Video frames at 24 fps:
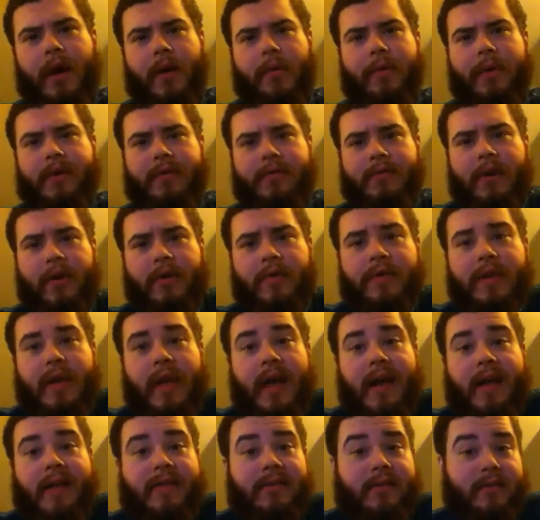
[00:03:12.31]
We don't know
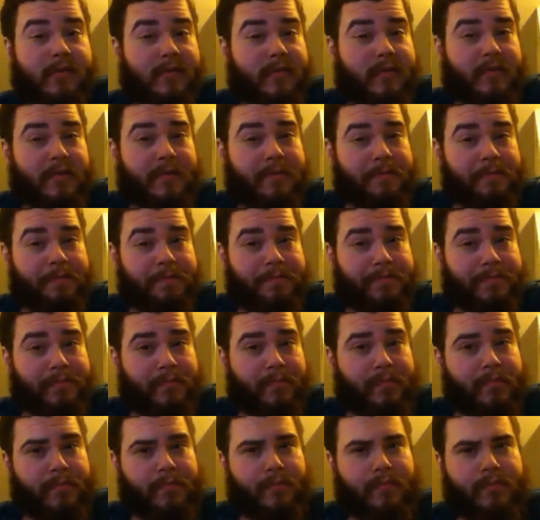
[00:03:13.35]
the answers
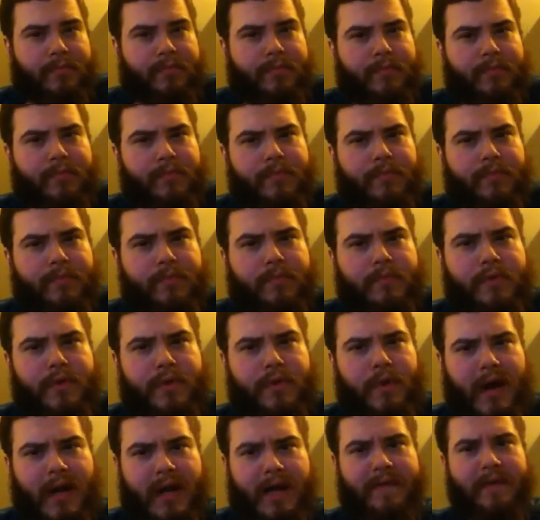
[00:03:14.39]

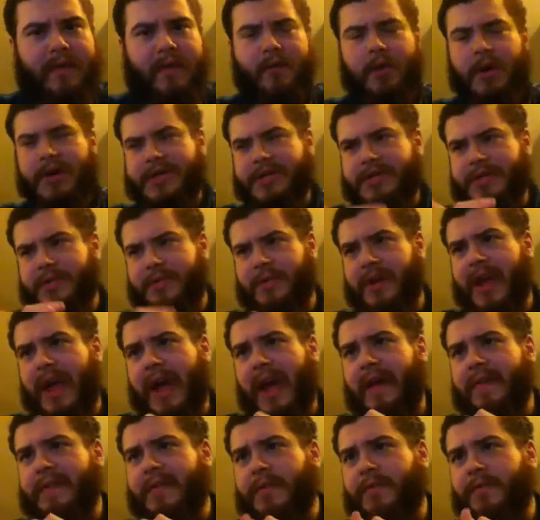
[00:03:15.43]
to any of the questions that we
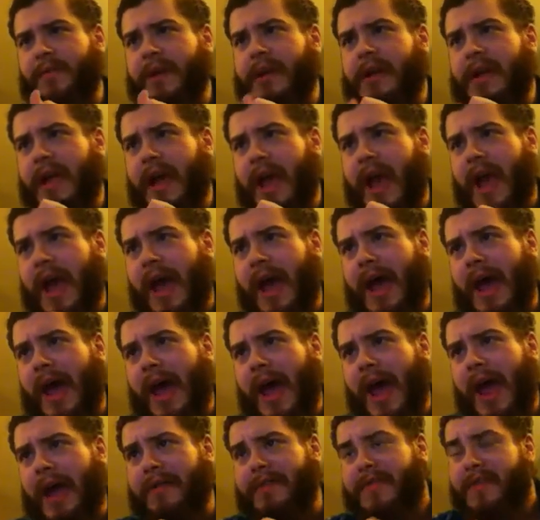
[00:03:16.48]
ask, and we,
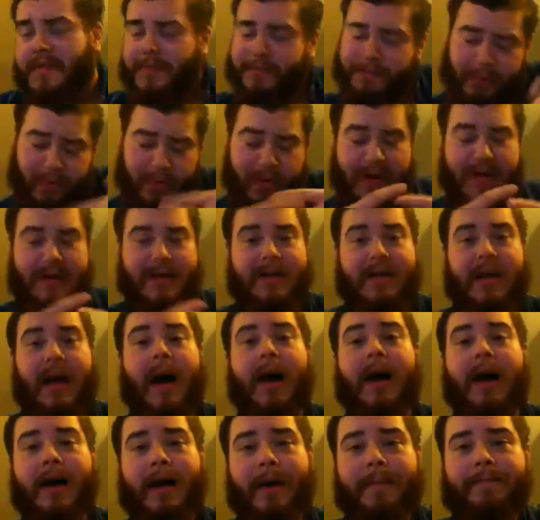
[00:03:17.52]
at this point in
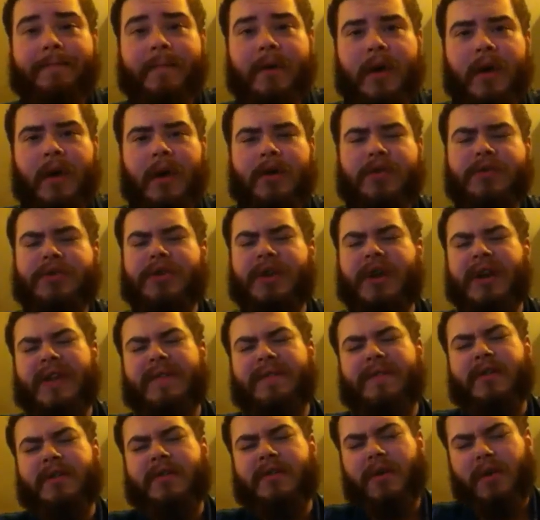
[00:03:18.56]
time, do not
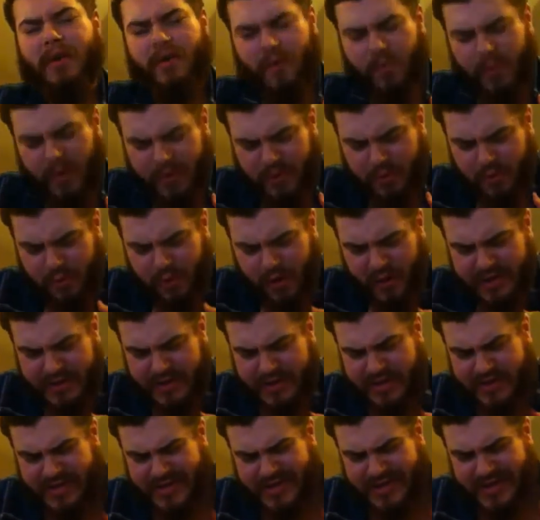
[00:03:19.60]
even know what
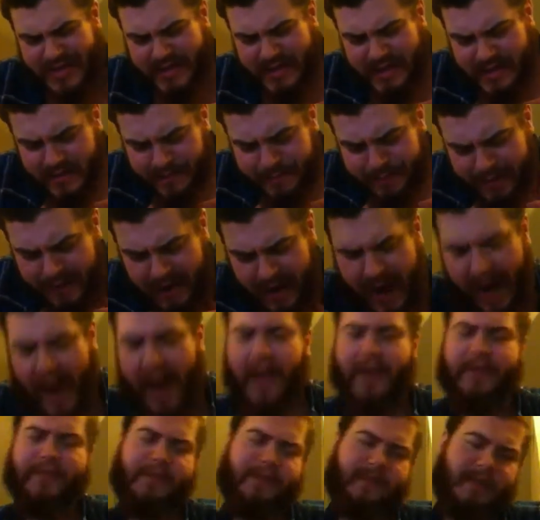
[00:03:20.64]
questions need to be
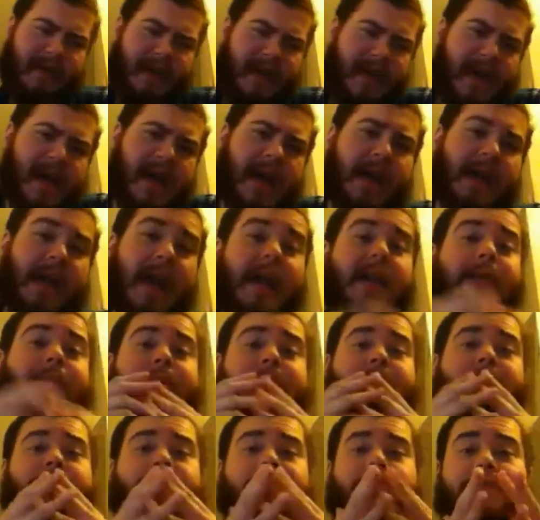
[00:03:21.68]
asked. And
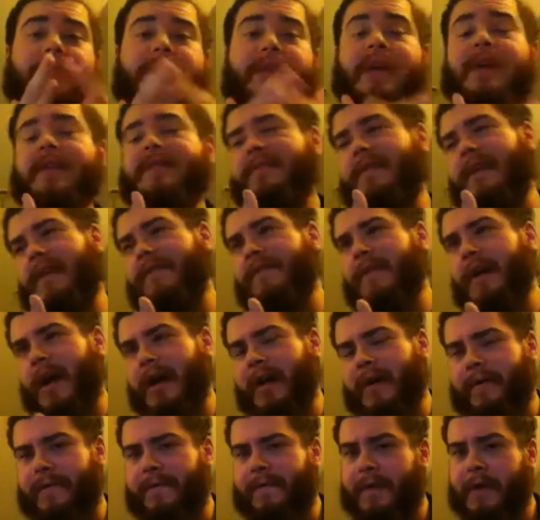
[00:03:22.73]
anybody who thinks they've got
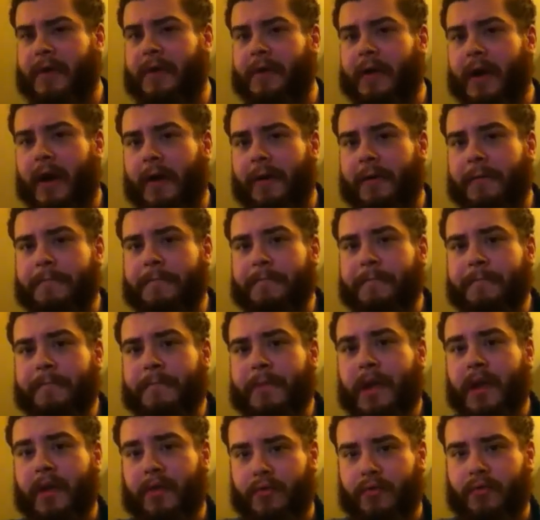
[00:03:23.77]
it figured out
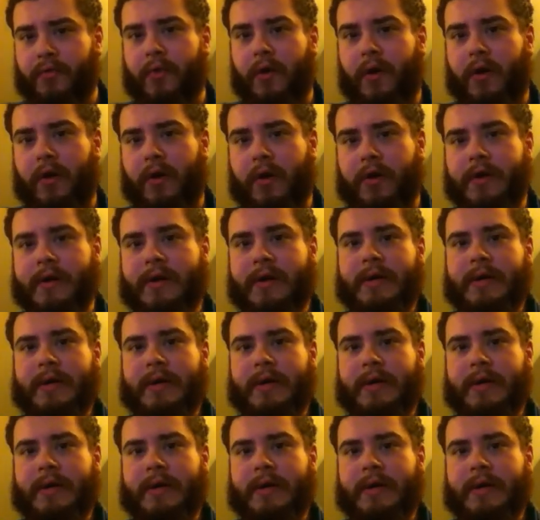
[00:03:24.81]
is wrong.